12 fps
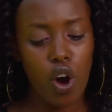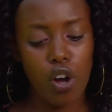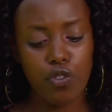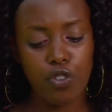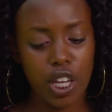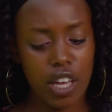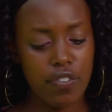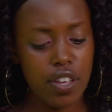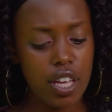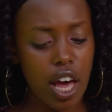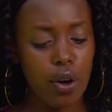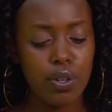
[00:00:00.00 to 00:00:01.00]
On
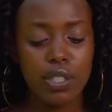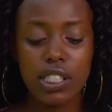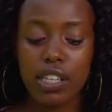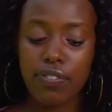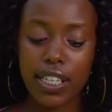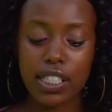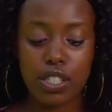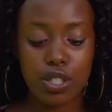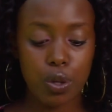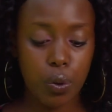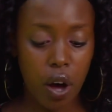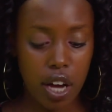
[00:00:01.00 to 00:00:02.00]
forgiving, I honestly find it
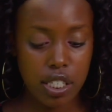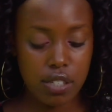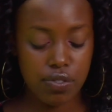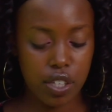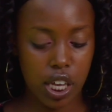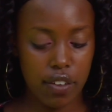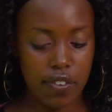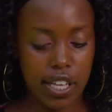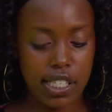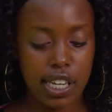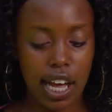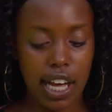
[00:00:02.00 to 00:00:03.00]
so hard to forgive.
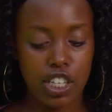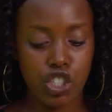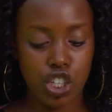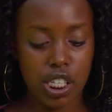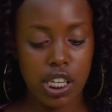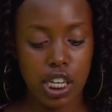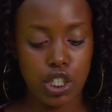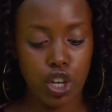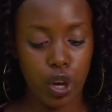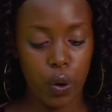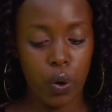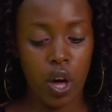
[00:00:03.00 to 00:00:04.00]
It's like I just
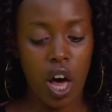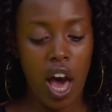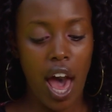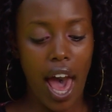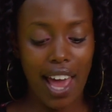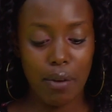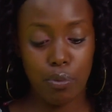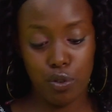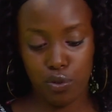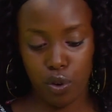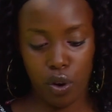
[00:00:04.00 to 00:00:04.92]
let go and move